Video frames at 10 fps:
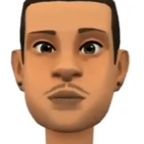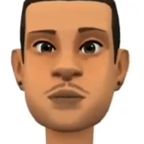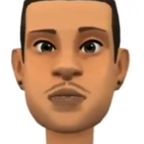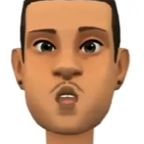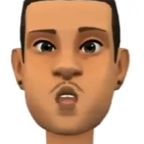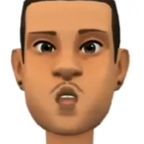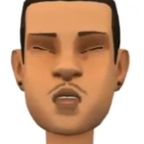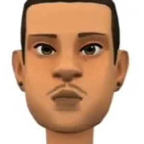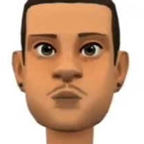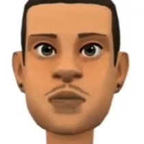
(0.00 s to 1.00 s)
is not
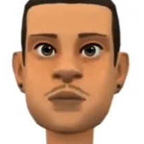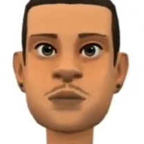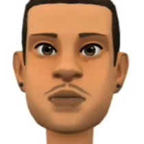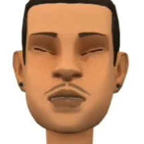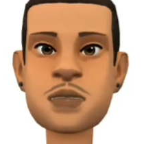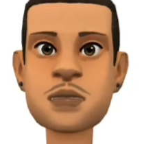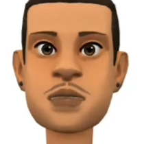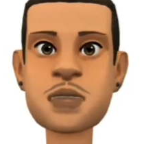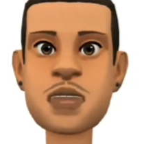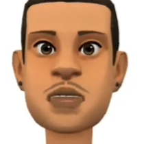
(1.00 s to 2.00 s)
unique to
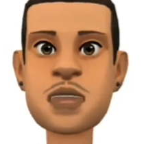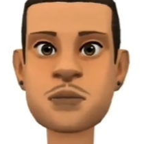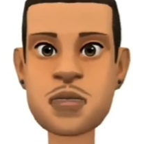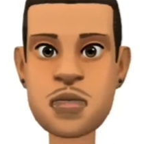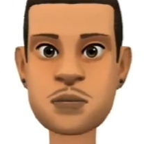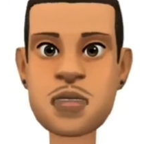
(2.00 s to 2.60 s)
South Africa.